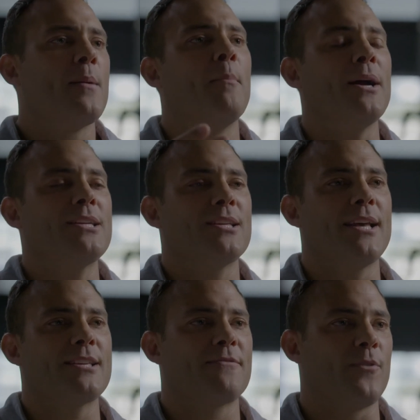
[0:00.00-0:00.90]
much
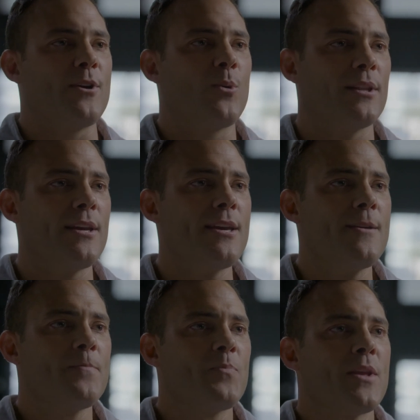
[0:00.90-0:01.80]
less frequently
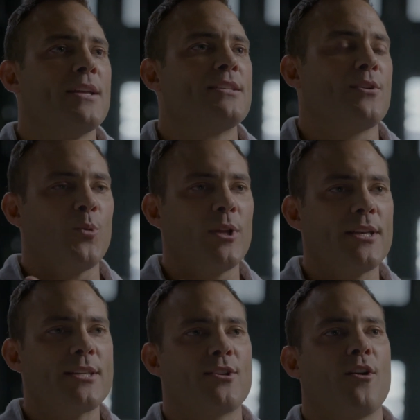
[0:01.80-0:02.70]
to
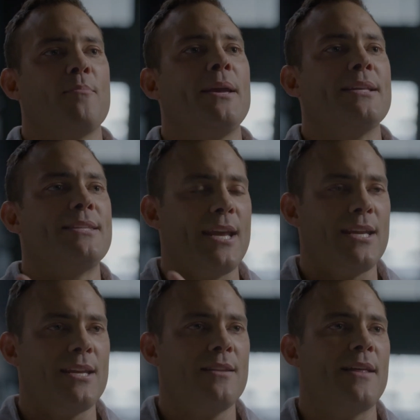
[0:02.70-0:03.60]
really start
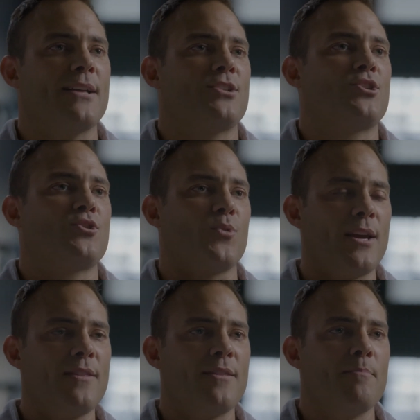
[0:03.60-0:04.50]
maintaining that
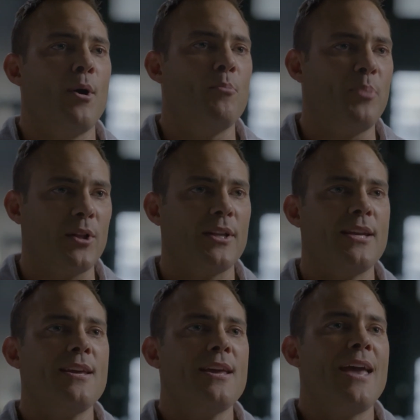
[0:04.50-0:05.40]
strength,
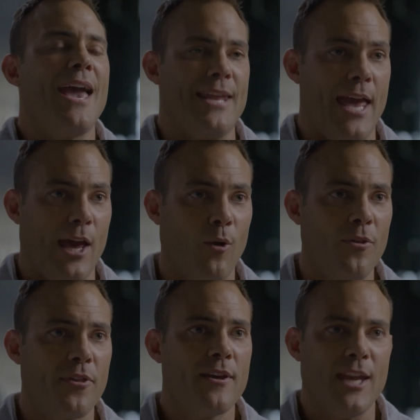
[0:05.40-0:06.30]
mobility, and
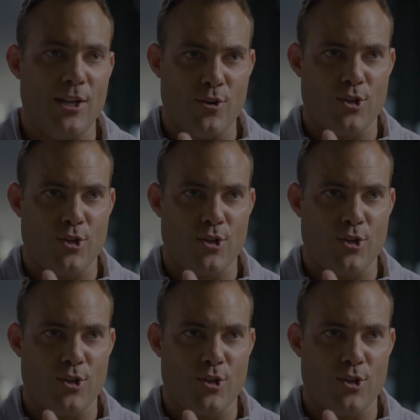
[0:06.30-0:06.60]
health in your